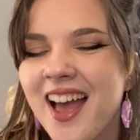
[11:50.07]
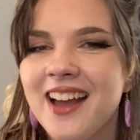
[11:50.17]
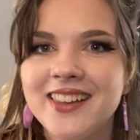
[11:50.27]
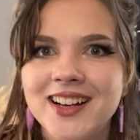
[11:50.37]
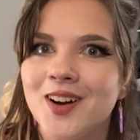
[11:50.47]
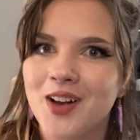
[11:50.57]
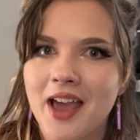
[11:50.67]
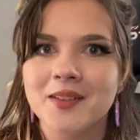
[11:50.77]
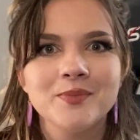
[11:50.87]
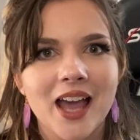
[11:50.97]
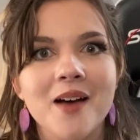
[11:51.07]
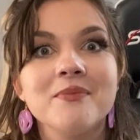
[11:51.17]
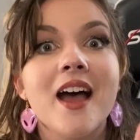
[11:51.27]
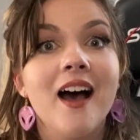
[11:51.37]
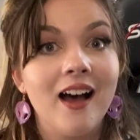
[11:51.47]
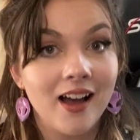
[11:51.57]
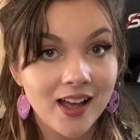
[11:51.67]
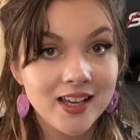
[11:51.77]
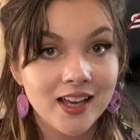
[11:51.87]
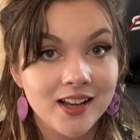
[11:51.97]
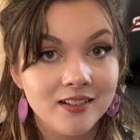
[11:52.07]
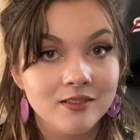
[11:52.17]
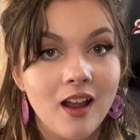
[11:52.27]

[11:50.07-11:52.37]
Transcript: And like, okay, yeah, I get it.